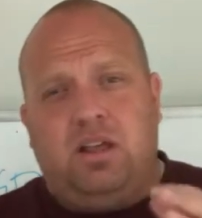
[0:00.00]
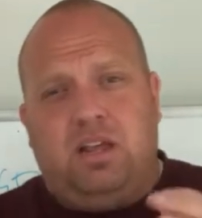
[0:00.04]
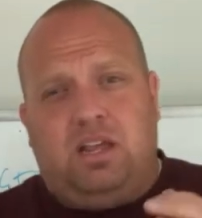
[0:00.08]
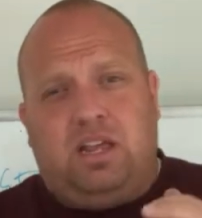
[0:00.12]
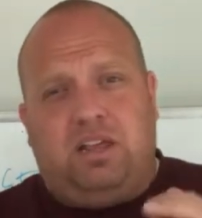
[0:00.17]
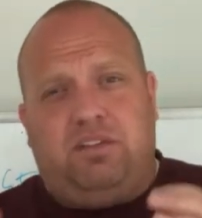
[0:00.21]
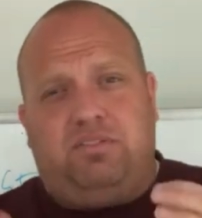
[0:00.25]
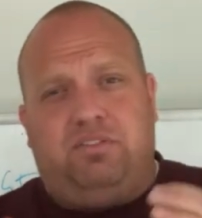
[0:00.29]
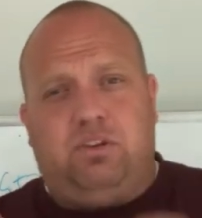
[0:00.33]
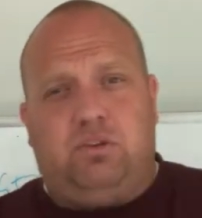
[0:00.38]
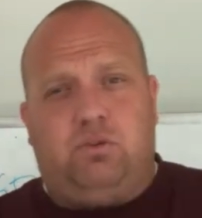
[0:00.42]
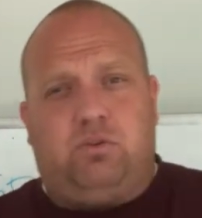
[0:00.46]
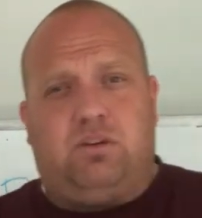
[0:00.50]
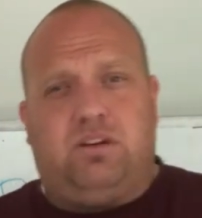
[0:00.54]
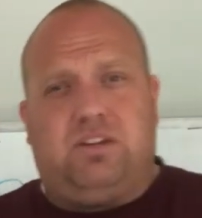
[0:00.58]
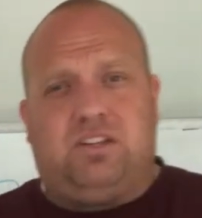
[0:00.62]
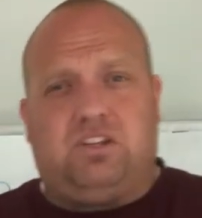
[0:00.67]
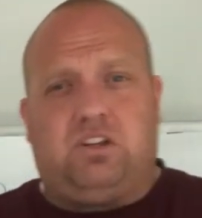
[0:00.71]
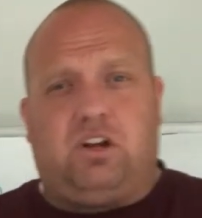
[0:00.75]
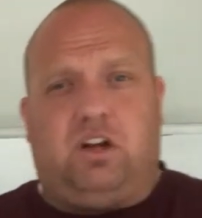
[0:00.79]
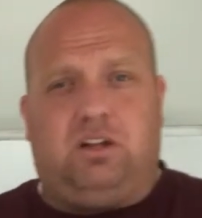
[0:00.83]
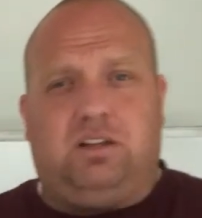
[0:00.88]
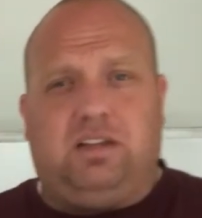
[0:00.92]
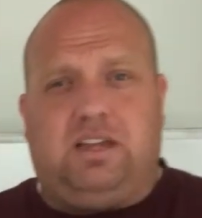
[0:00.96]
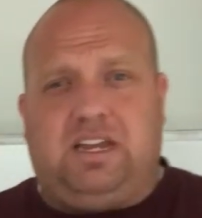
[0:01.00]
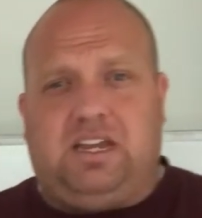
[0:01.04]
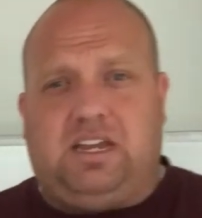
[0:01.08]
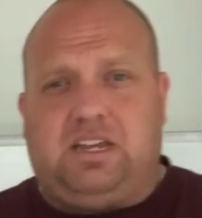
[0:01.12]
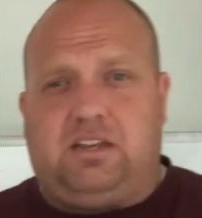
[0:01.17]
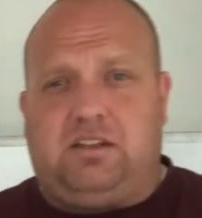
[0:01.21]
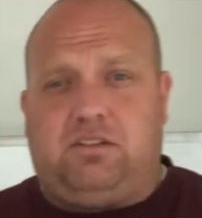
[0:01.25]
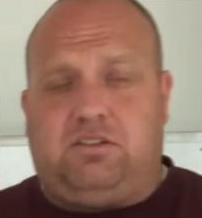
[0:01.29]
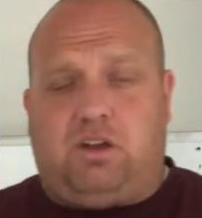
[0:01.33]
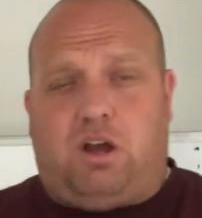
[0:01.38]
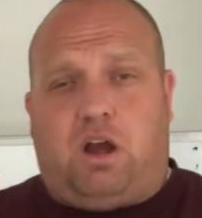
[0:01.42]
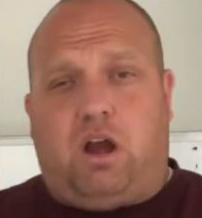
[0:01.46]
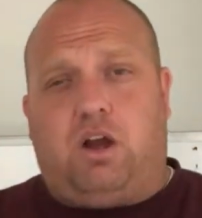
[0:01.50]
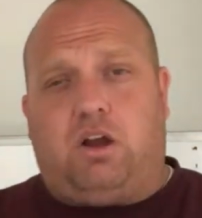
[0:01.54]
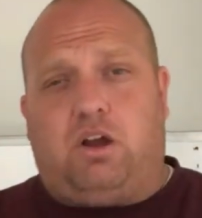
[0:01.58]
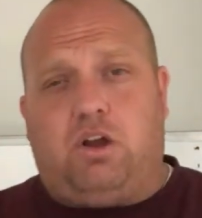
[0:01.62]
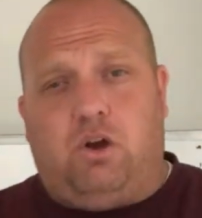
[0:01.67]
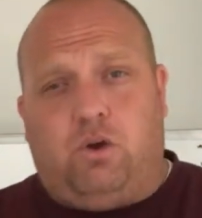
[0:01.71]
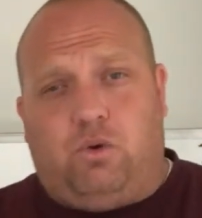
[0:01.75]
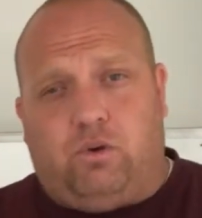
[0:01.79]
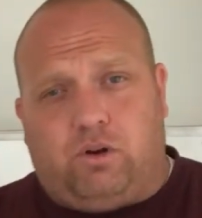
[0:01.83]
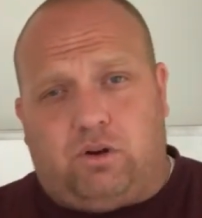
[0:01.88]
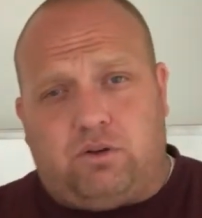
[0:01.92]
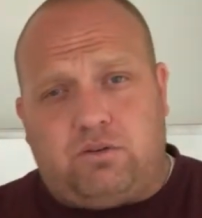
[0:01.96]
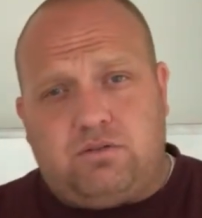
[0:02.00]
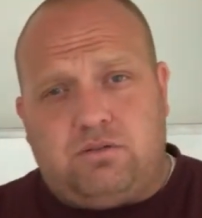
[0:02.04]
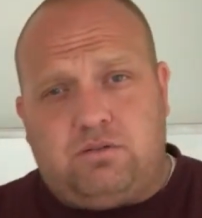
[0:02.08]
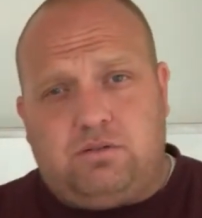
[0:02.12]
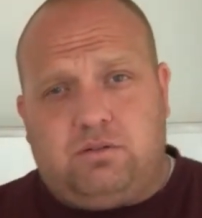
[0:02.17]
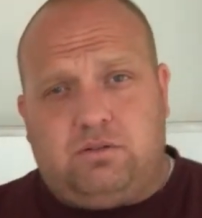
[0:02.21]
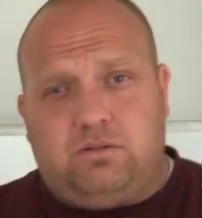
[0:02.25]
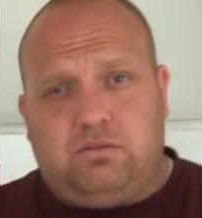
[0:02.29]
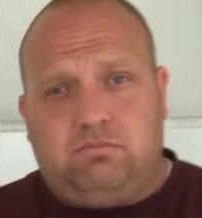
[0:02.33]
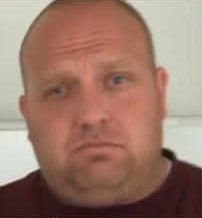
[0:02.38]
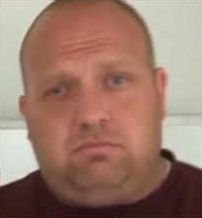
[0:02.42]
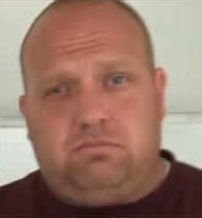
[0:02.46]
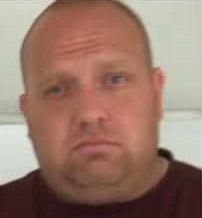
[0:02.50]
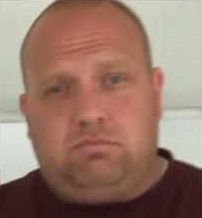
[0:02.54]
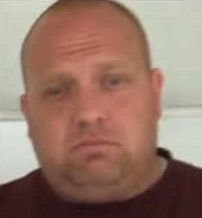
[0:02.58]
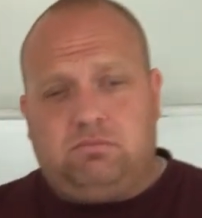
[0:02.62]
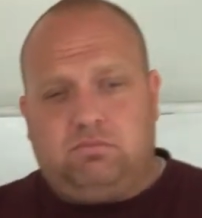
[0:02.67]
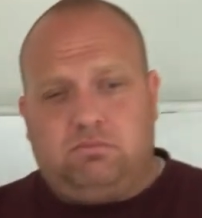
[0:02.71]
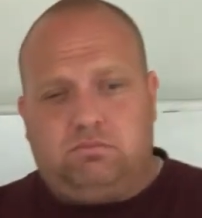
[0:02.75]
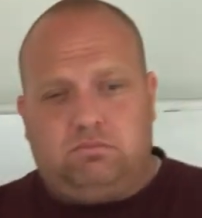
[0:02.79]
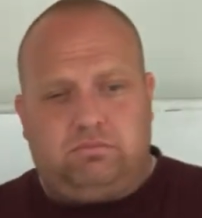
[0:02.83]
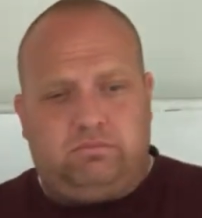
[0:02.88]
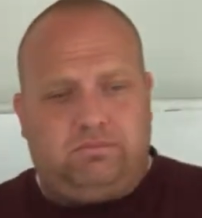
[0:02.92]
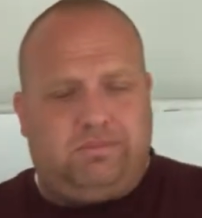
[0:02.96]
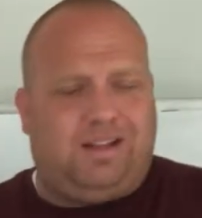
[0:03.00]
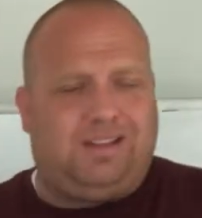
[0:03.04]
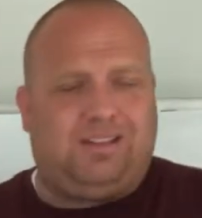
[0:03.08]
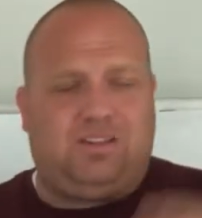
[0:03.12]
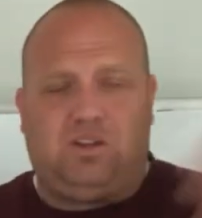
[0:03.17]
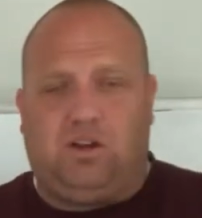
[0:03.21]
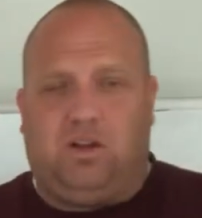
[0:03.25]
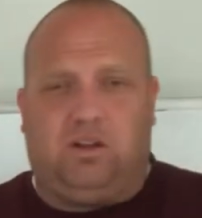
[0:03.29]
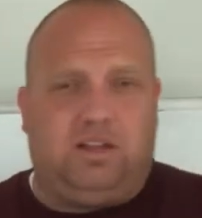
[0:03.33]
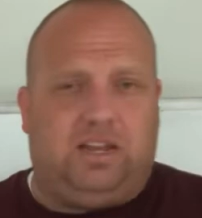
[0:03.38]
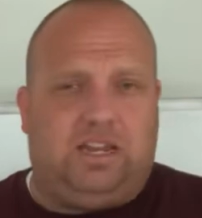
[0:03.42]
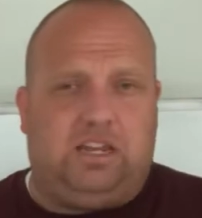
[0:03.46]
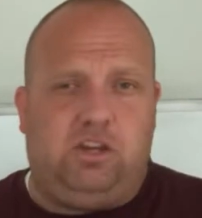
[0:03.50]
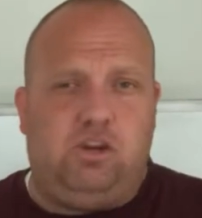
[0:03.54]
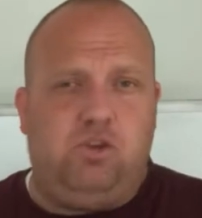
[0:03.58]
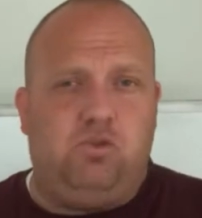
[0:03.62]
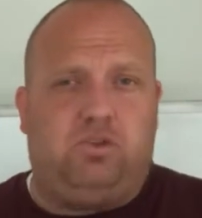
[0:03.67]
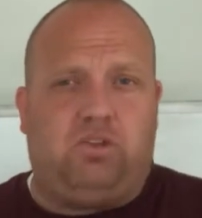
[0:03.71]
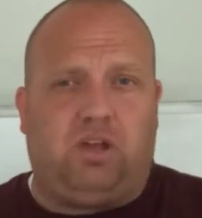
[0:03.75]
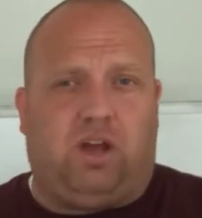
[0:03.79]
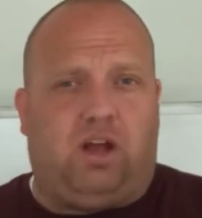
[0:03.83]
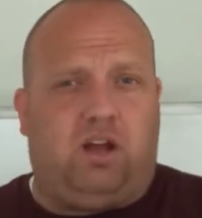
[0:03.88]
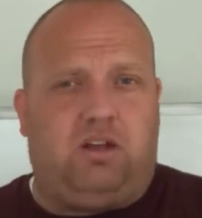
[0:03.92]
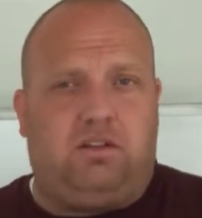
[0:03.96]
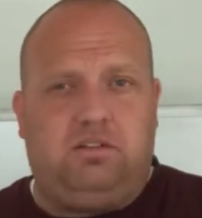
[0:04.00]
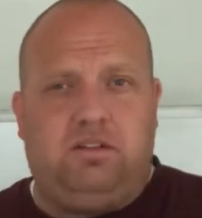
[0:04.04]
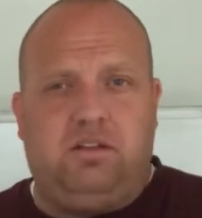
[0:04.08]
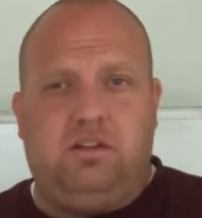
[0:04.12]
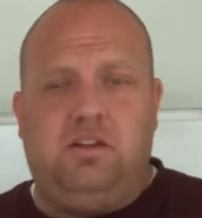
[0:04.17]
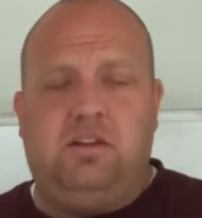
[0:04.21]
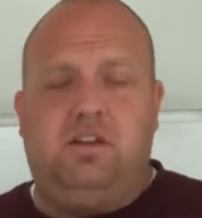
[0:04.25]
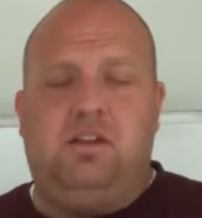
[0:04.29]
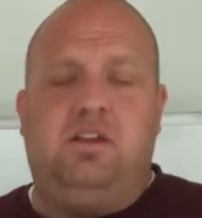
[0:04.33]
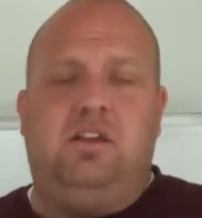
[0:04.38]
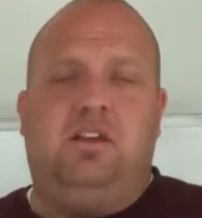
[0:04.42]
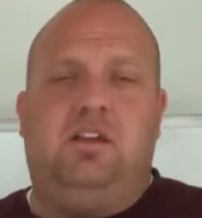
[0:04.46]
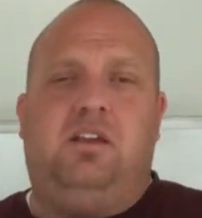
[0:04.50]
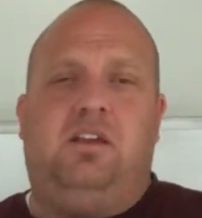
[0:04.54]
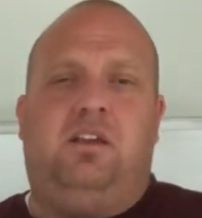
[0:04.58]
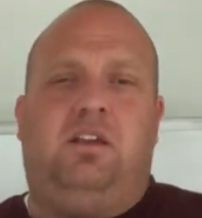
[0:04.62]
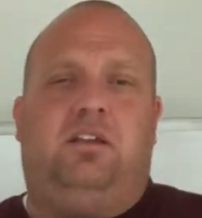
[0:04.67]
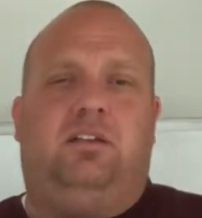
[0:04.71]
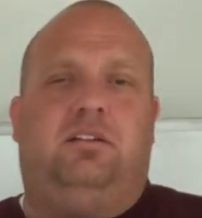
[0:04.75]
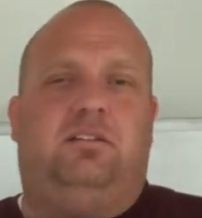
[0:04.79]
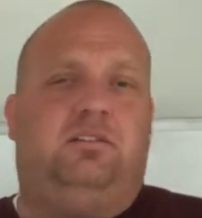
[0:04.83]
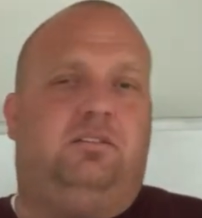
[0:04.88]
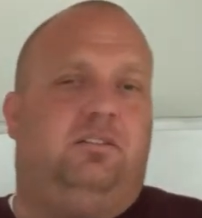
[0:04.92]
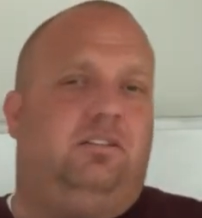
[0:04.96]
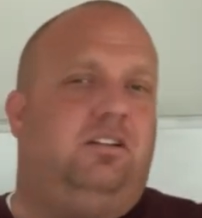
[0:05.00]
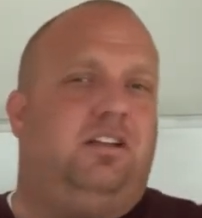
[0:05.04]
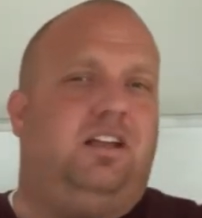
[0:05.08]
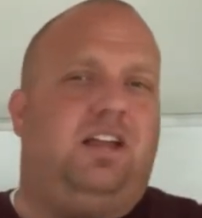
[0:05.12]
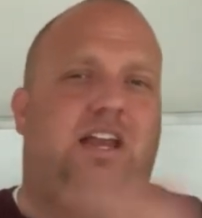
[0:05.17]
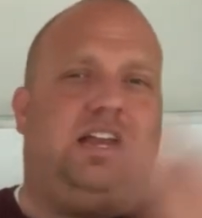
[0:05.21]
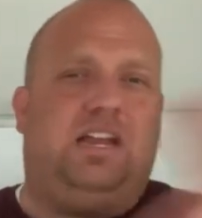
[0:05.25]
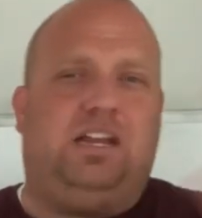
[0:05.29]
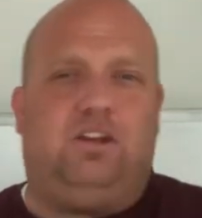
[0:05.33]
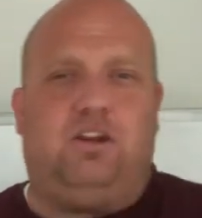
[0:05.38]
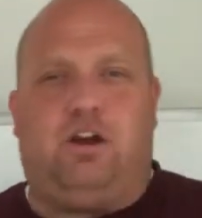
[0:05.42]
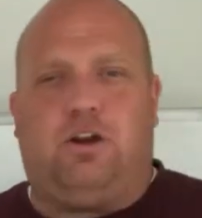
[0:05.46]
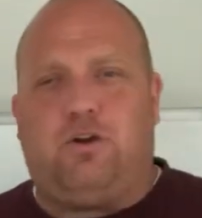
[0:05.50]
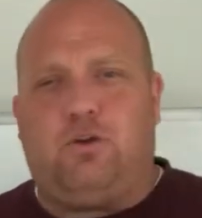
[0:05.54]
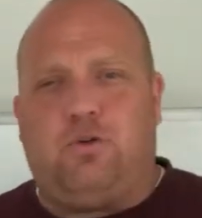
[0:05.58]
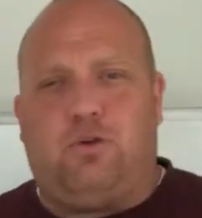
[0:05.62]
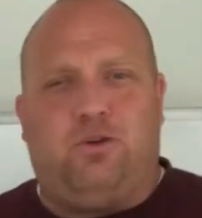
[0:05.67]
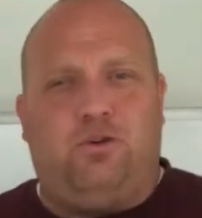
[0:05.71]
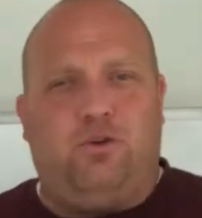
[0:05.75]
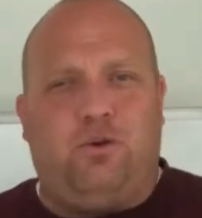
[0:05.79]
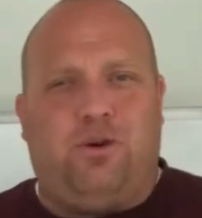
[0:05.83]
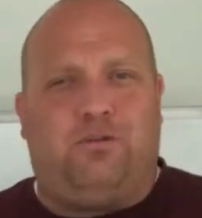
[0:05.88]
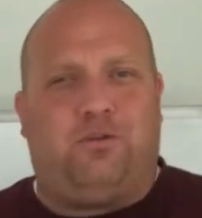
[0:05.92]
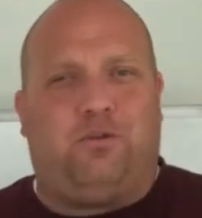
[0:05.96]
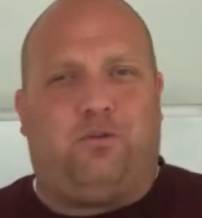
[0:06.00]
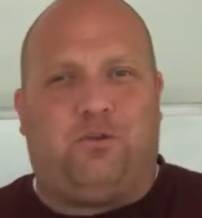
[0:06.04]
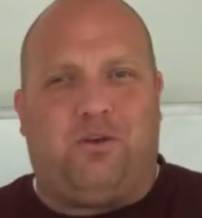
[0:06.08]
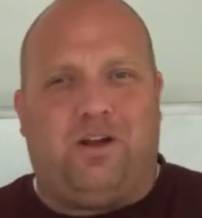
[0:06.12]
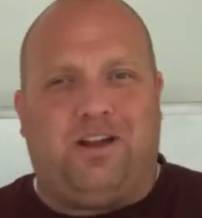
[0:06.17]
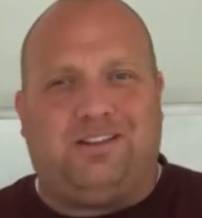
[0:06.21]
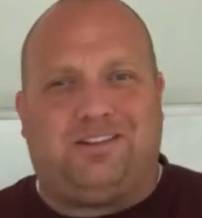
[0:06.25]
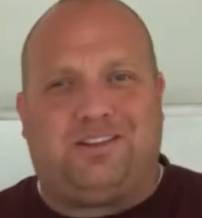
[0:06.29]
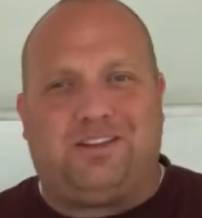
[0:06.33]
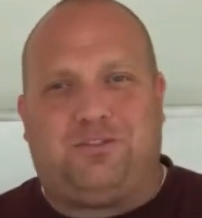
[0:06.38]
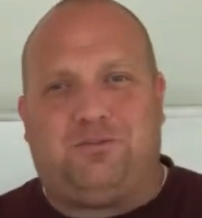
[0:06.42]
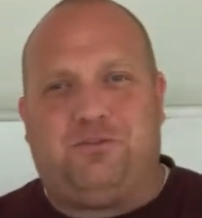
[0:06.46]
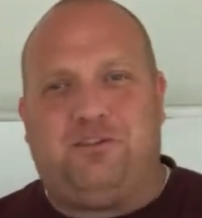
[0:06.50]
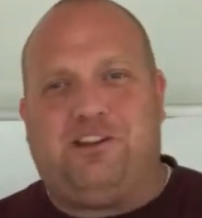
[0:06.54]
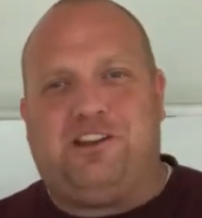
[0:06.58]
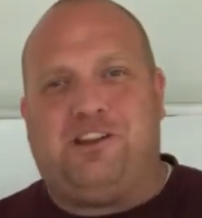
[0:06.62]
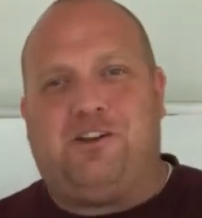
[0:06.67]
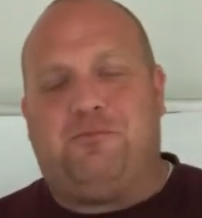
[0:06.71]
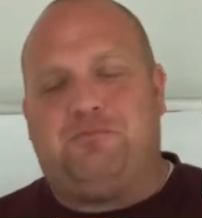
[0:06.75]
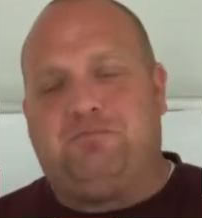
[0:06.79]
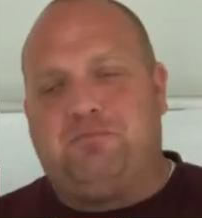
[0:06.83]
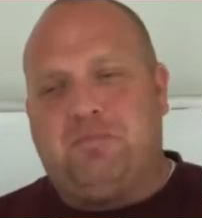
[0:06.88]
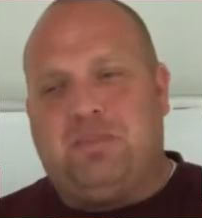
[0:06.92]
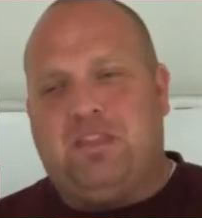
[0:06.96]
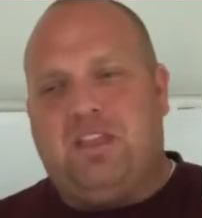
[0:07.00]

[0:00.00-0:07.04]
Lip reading: If you're a Salt Lake dog owner, not Salt Lake, Utah, any dog owner, whoever finds this video,